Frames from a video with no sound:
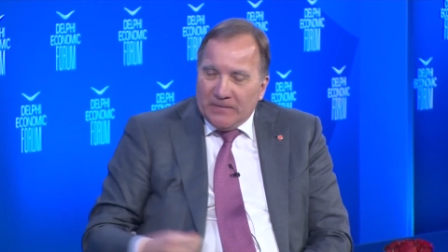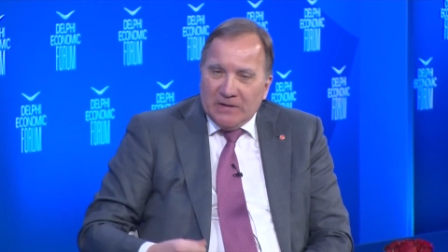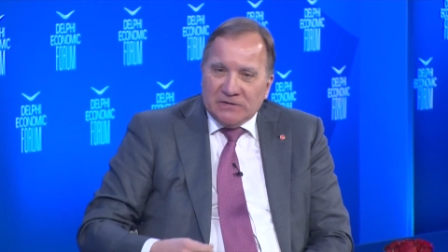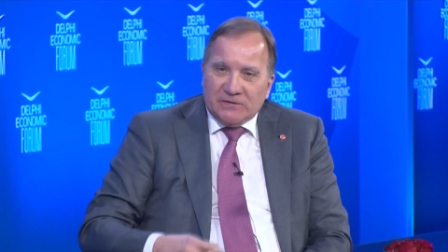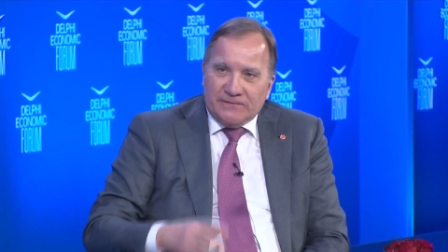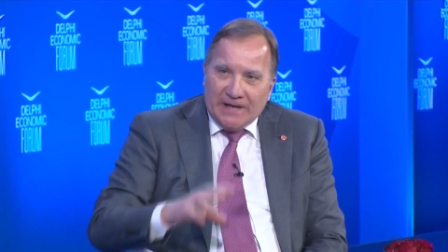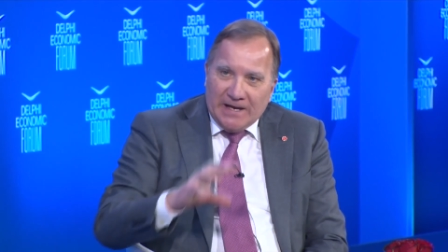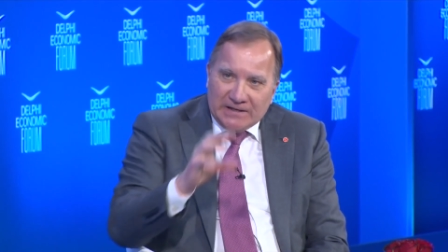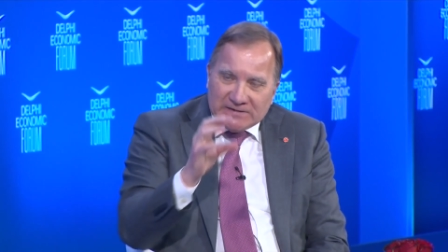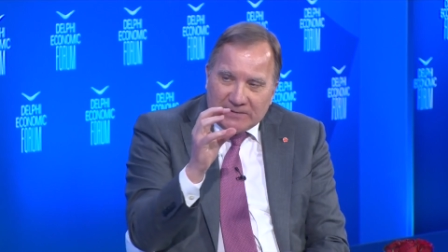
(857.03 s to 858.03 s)
So
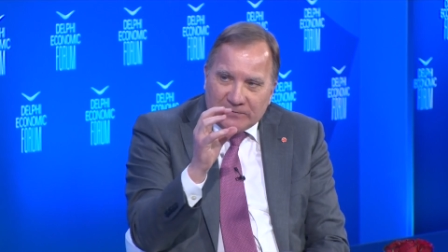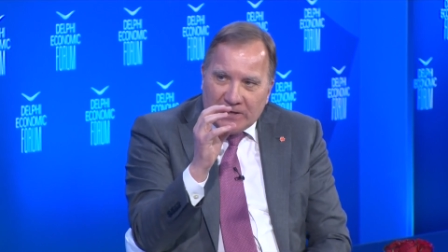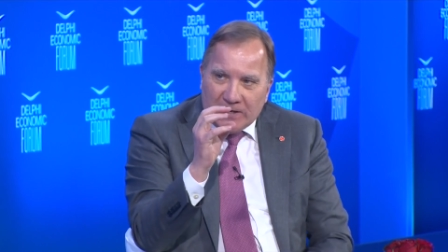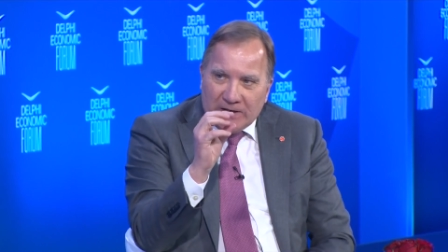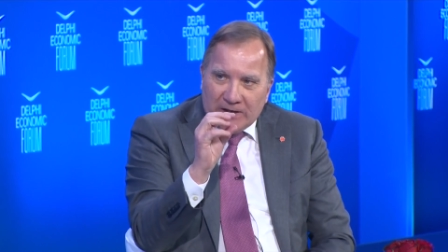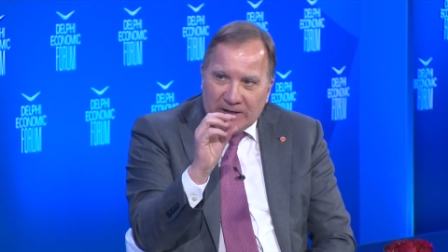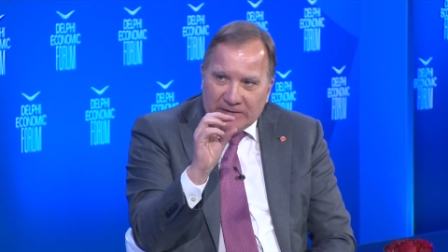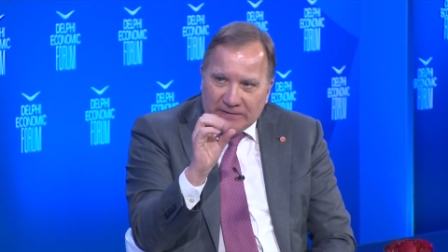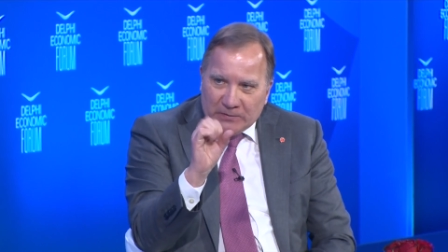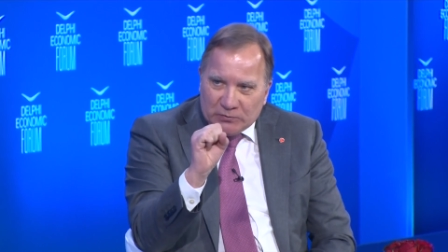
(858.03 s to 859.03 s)
that is something I
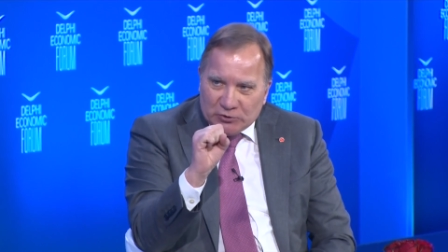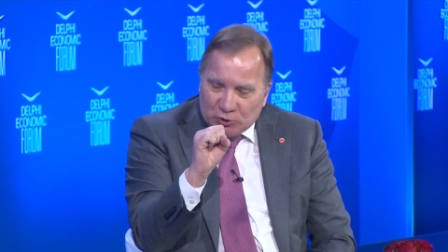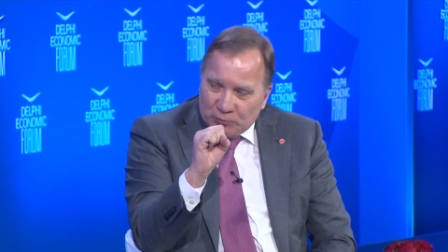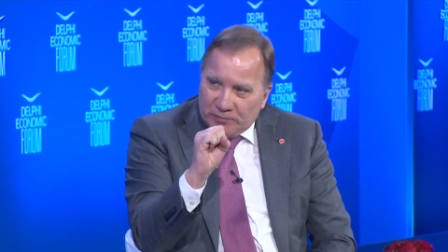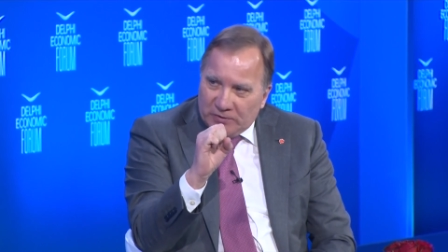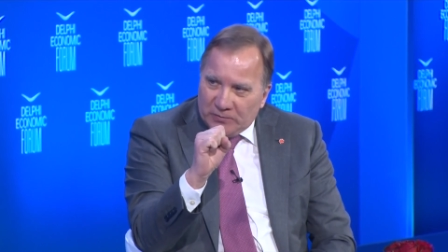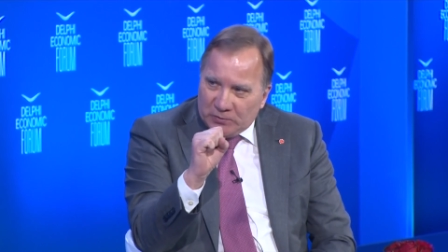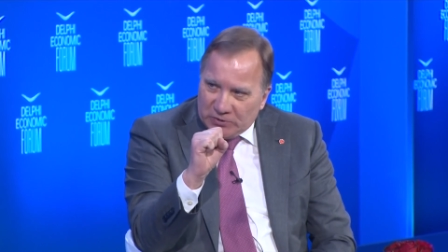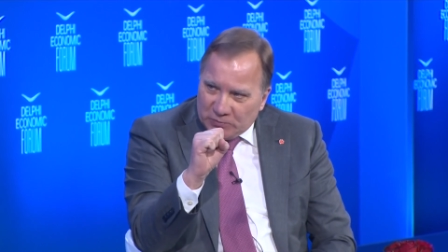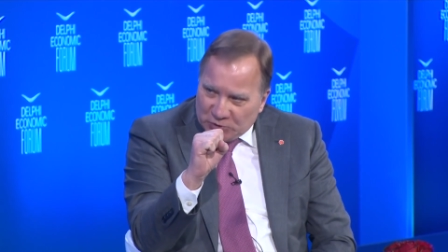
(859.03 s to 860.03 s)
think
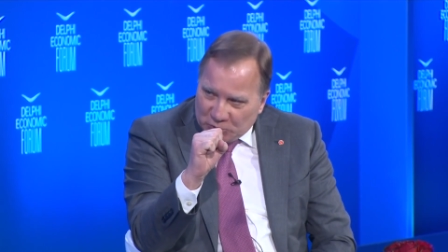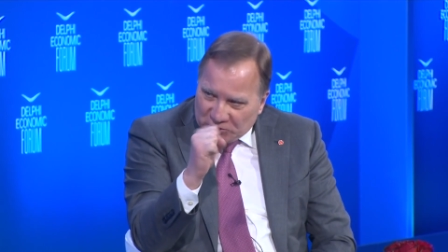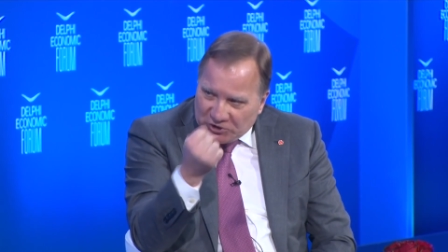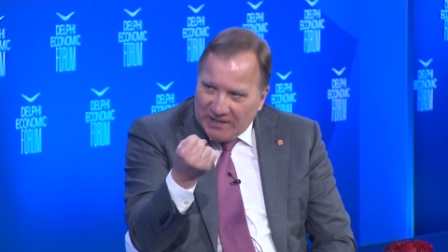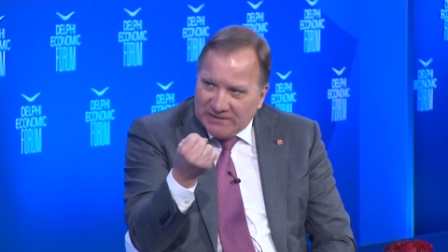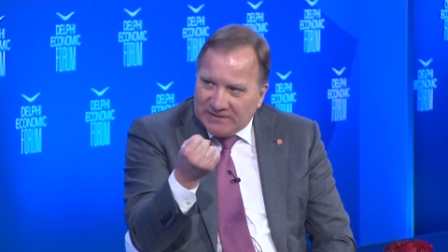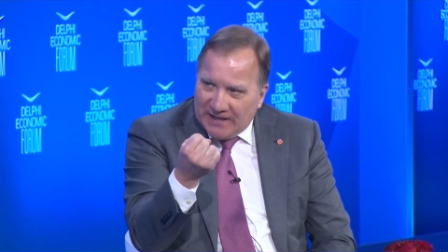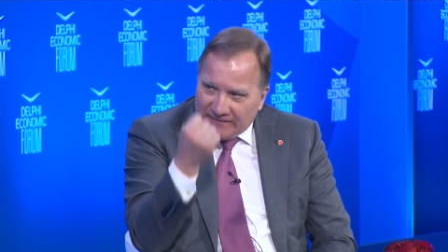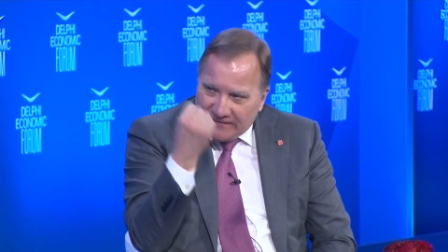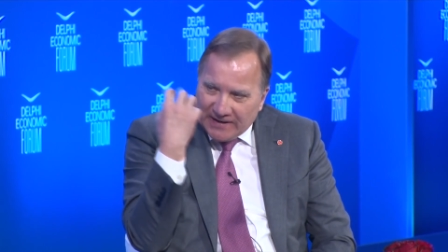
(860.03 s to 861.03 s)
we should change
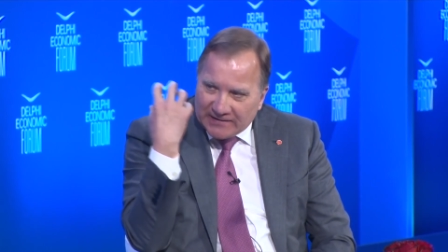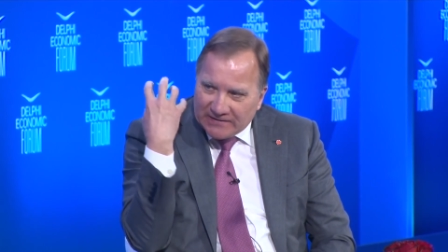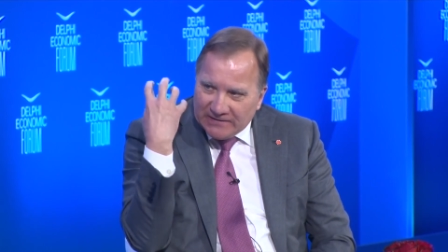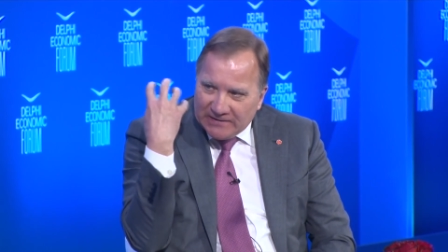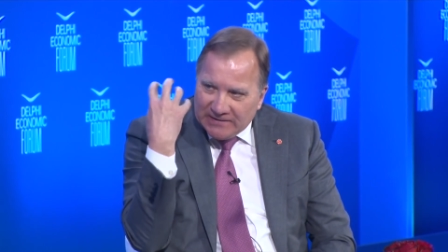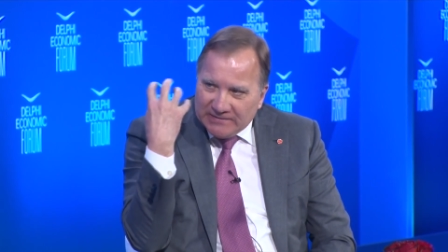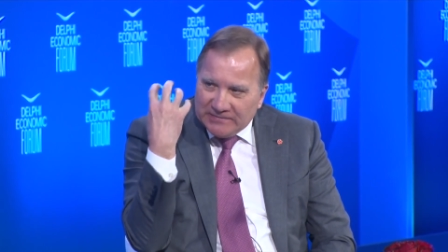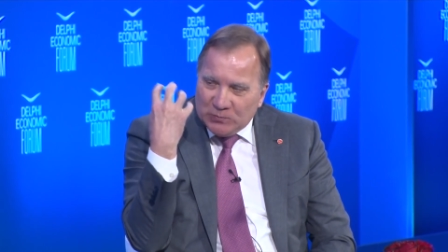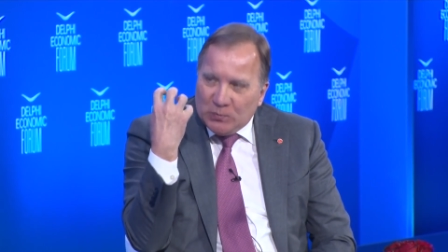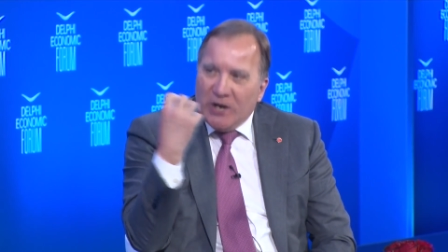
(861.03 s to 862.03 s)
that
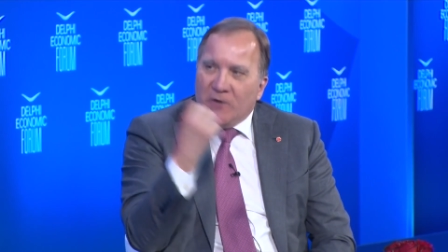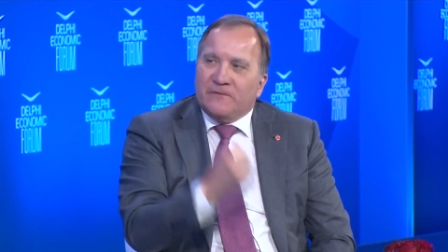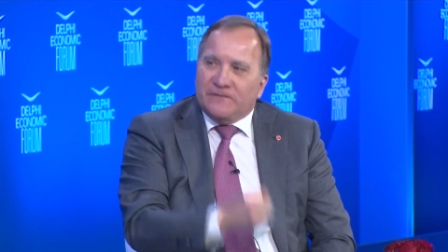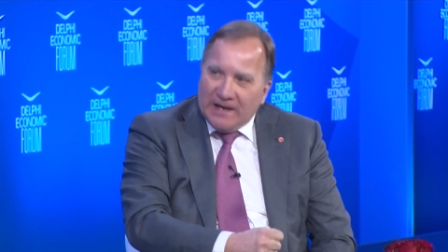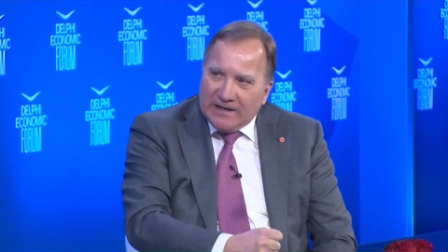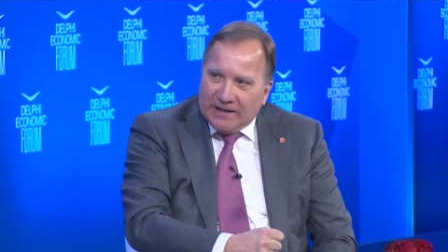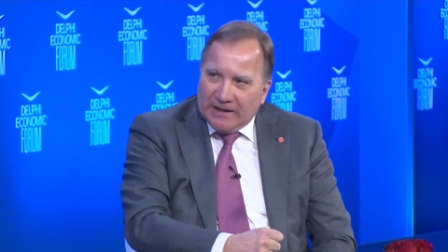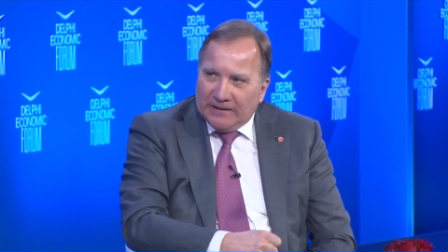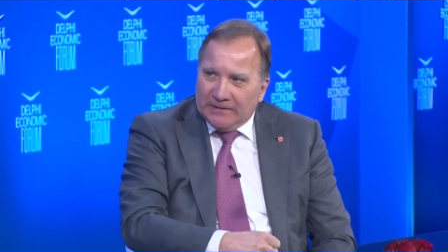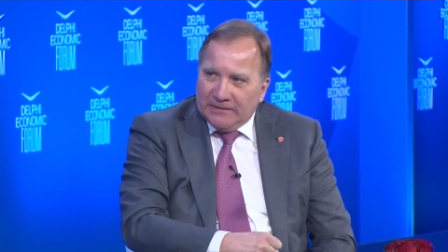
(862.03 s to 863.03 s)
way of
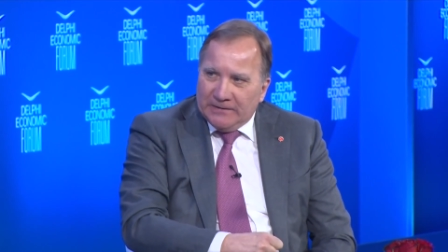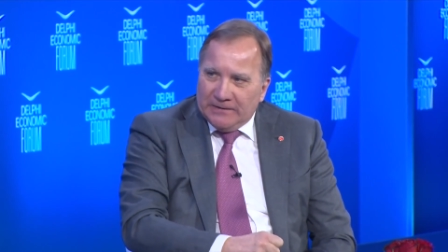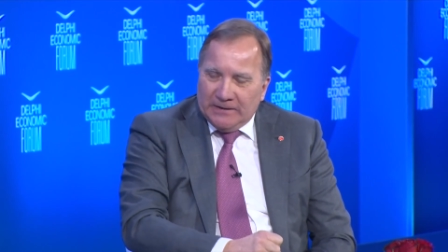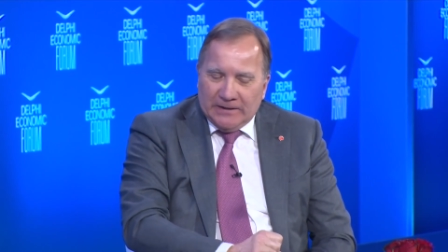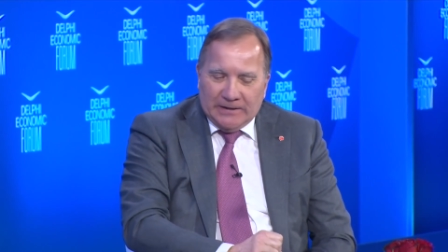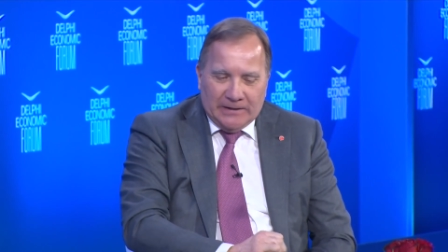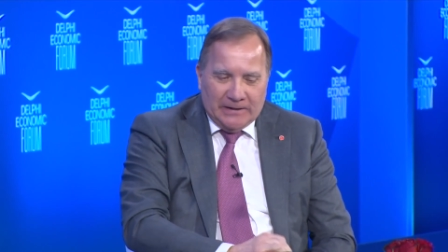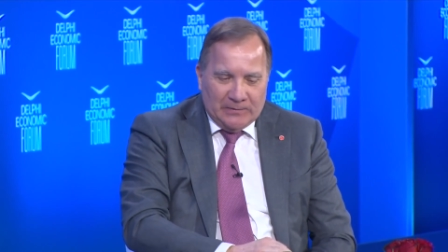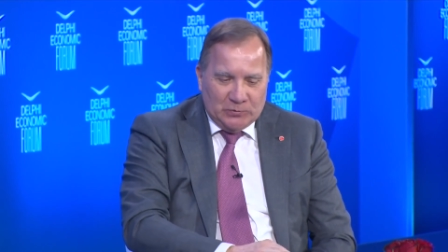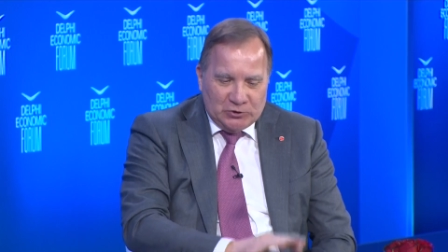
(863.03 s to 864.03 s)
thinking,
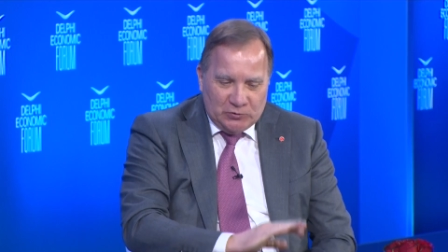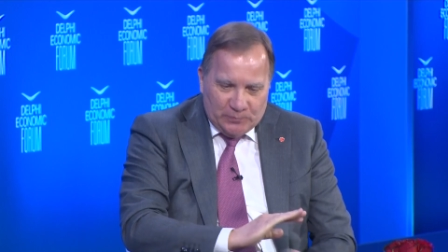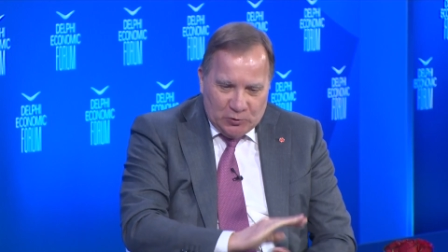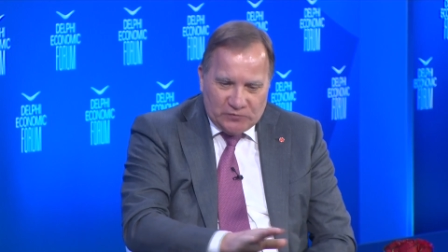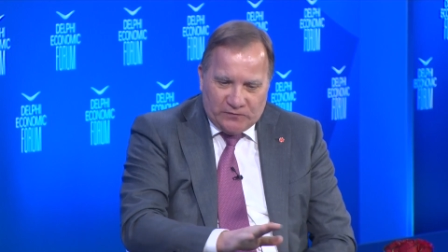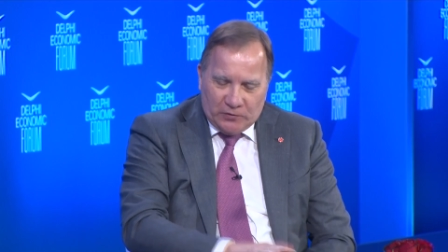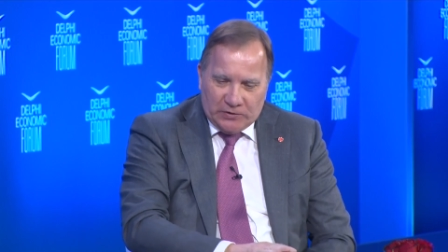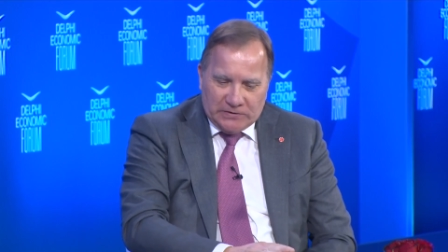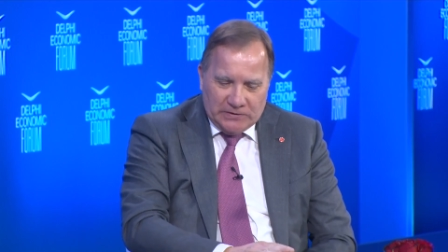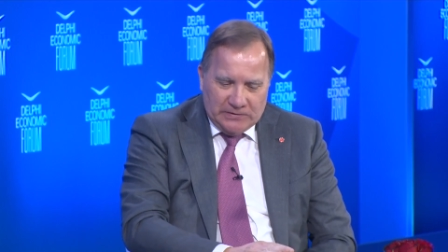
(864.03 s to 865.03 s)
and we should push for
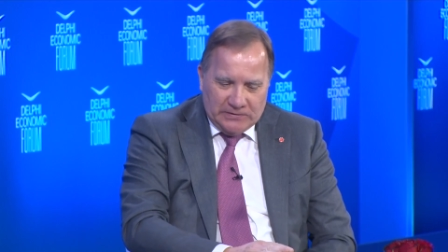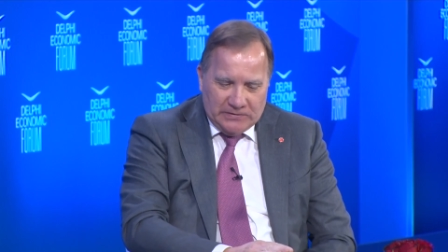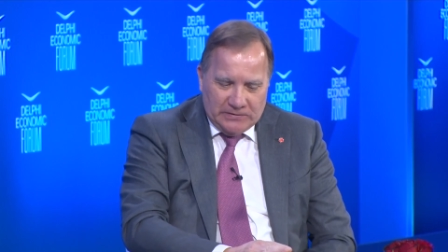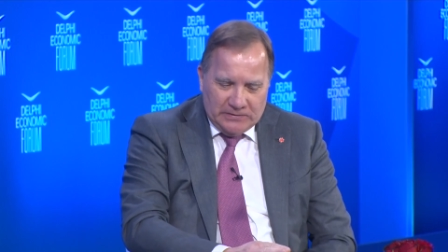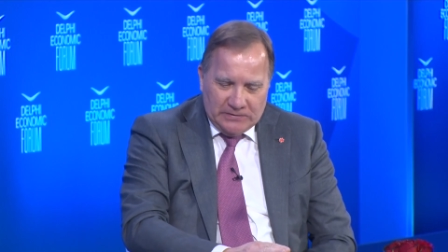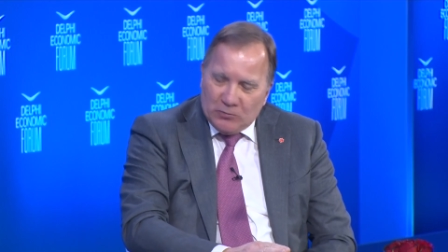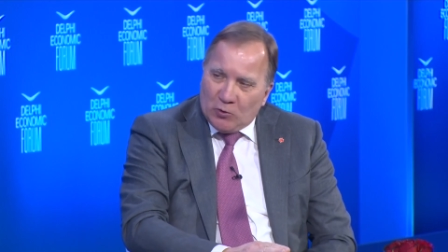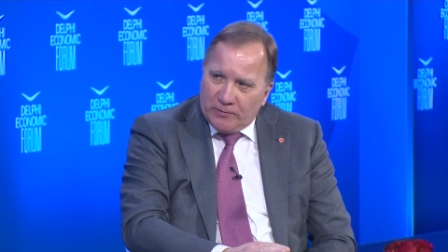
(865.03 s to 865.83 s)
it more.